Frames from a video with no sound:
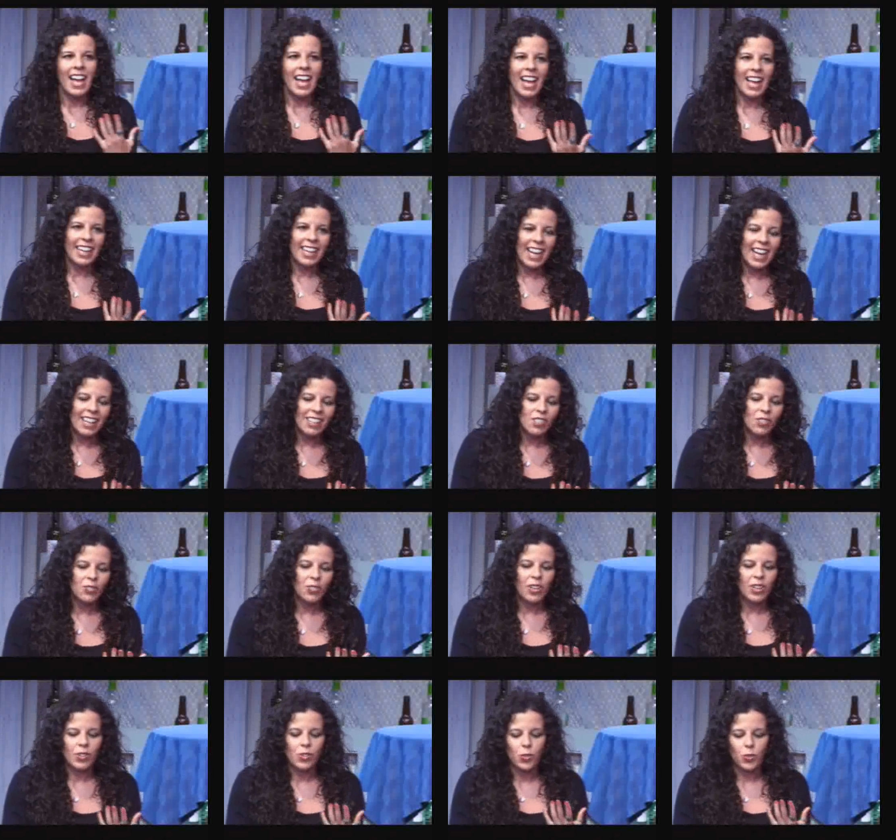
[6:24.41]
And as
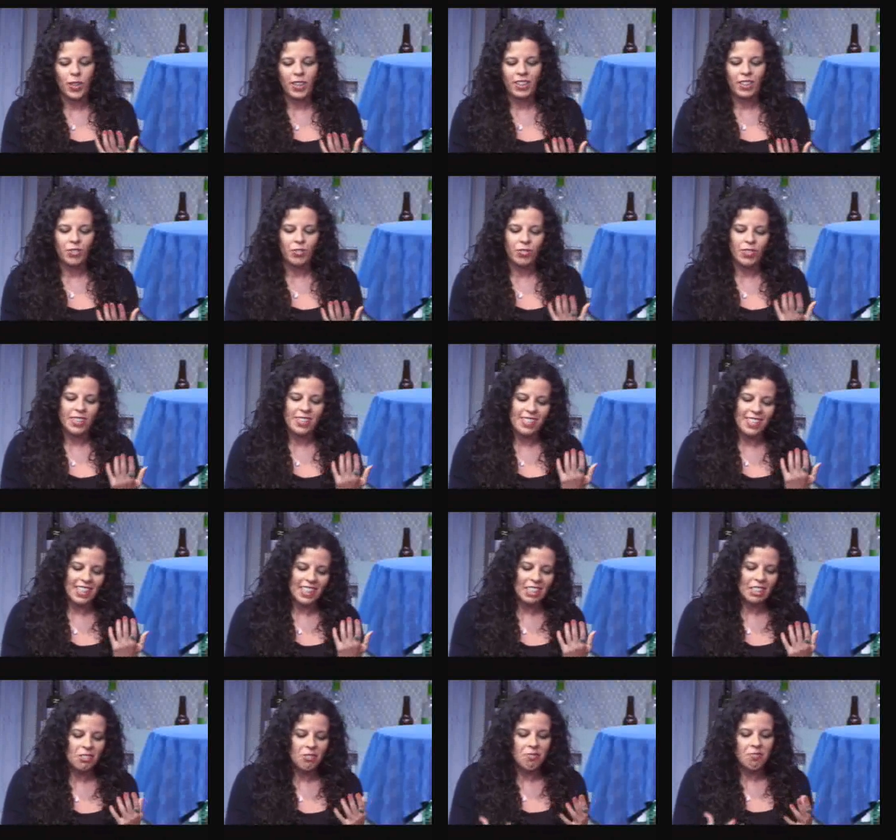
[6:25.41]
far as where it fits
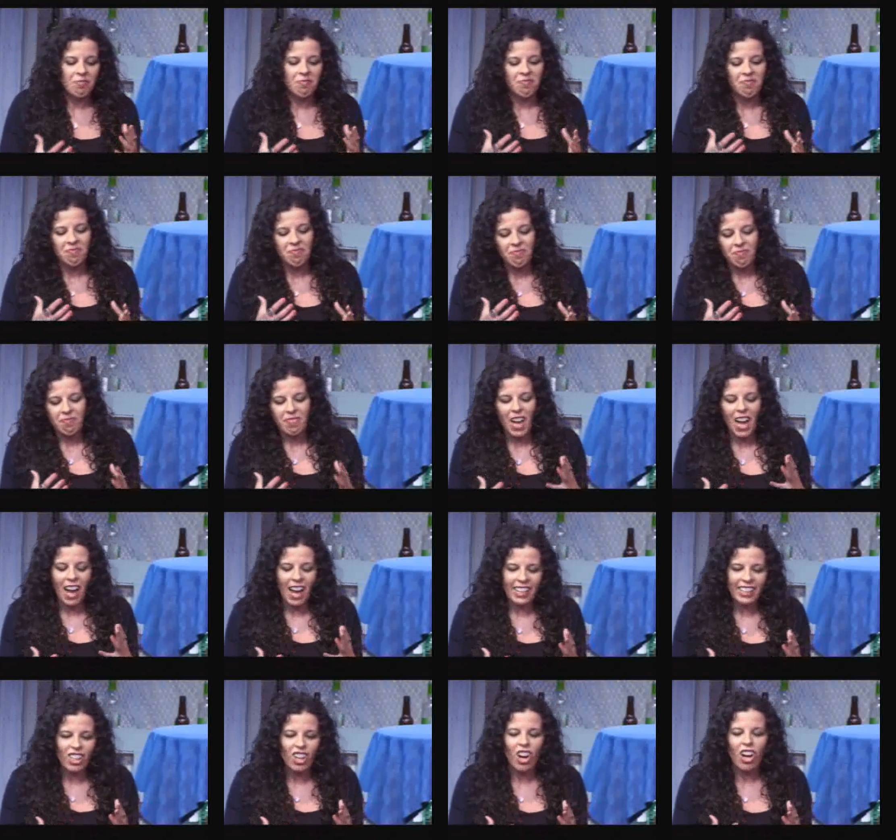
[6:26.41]
in,
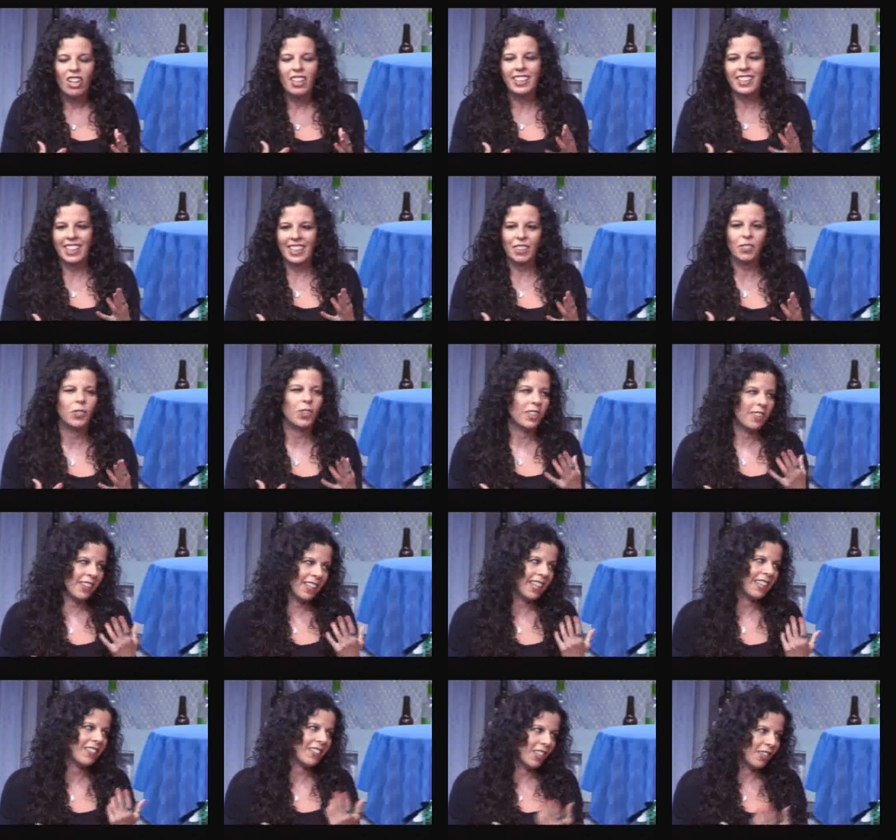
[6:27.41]
I call it one of
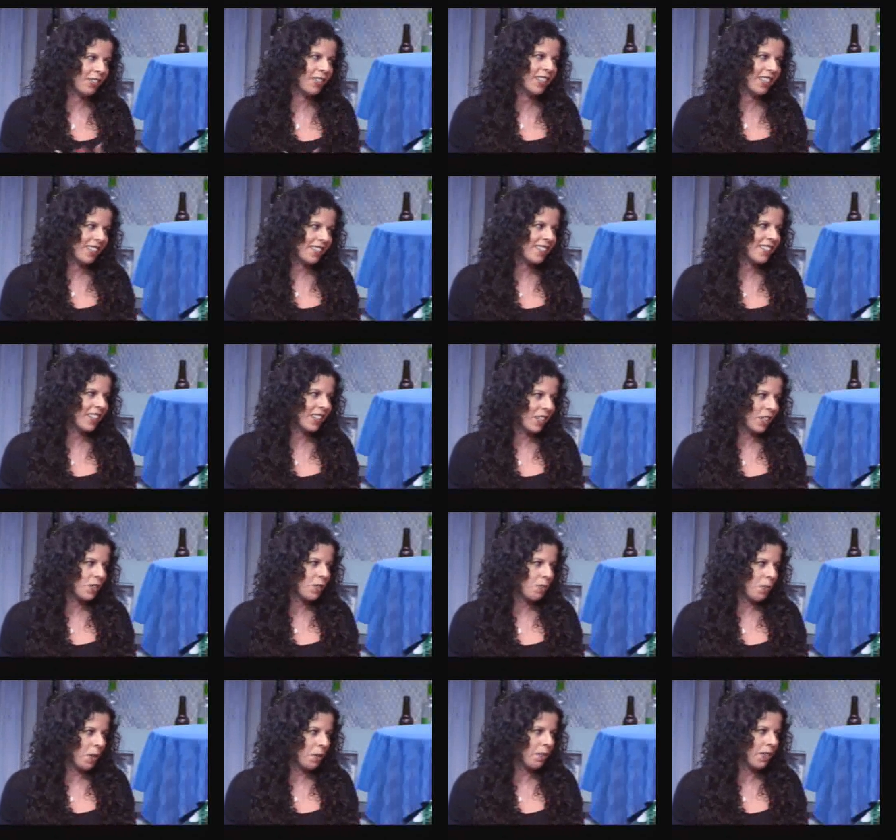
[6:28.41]
the anti-realistic
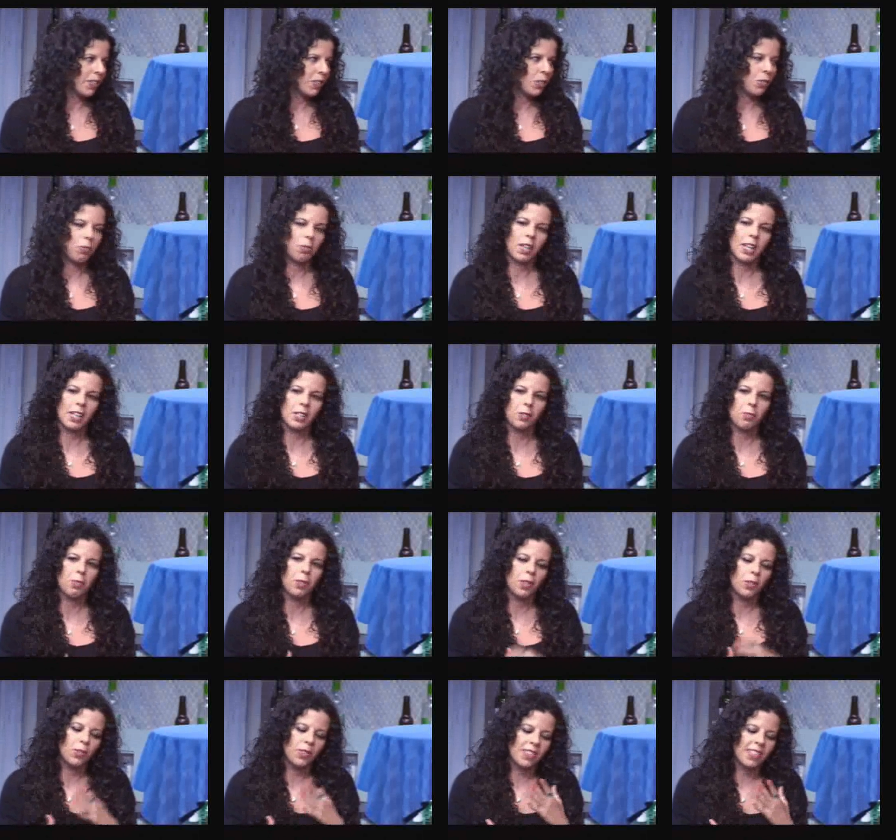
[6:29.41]
experimental plays,
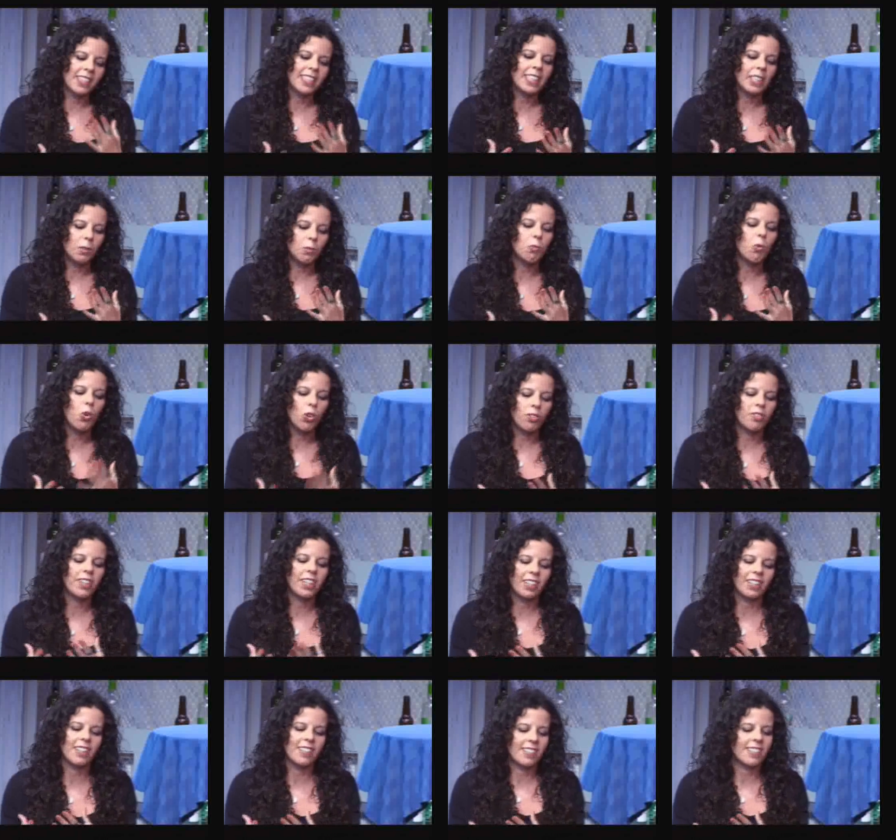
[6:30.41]
but it was a little more
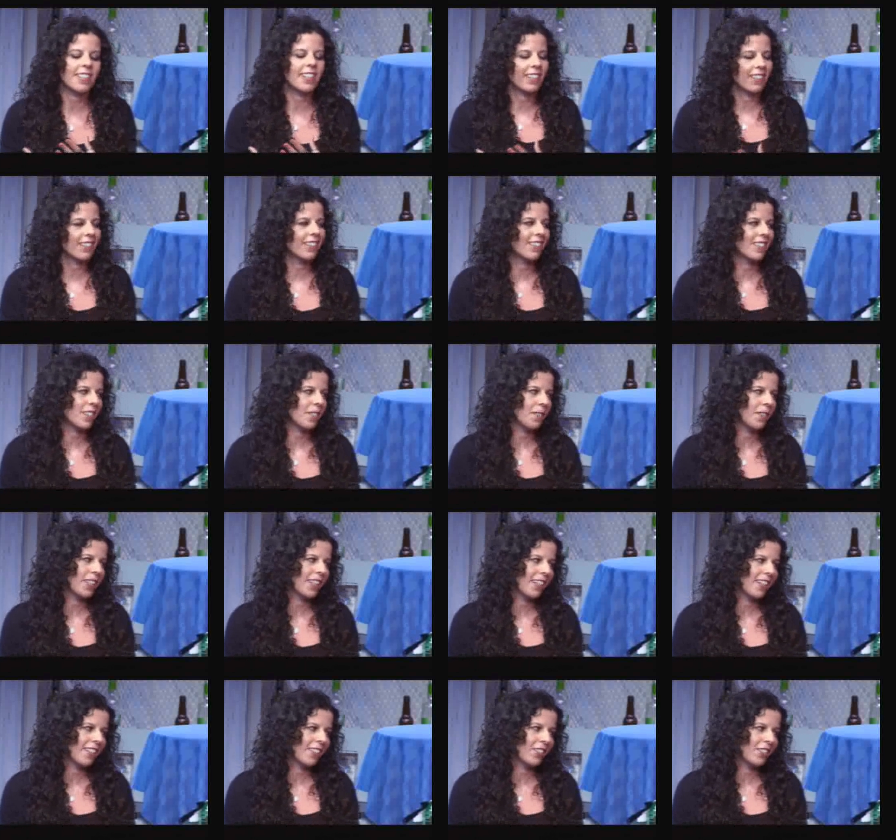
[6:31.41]
realistic than
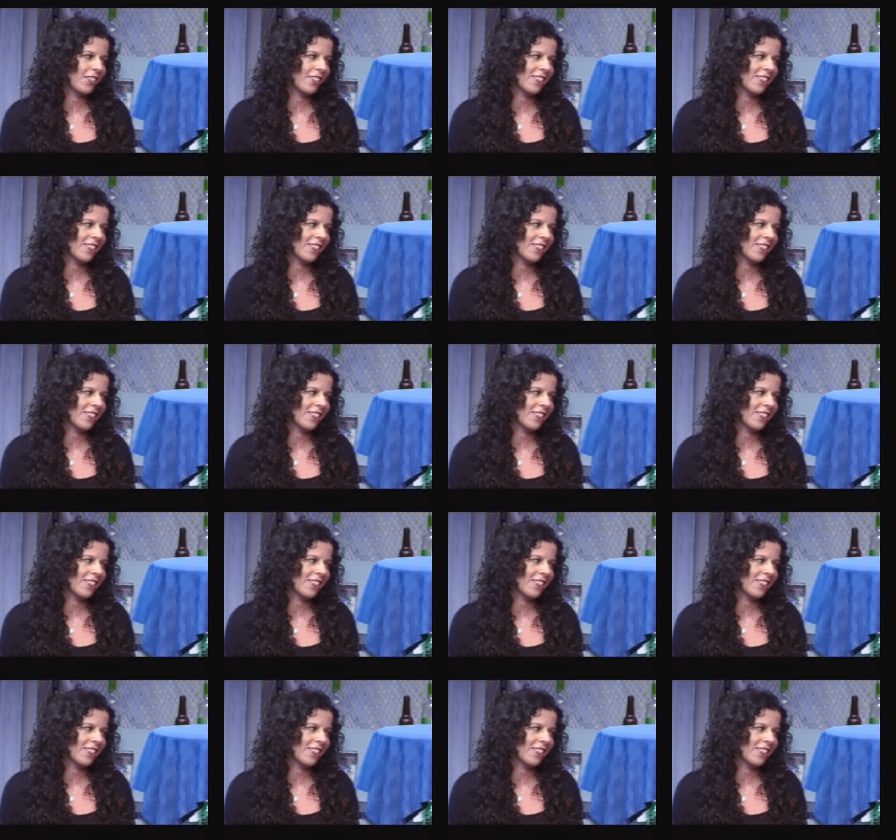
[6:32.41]
some.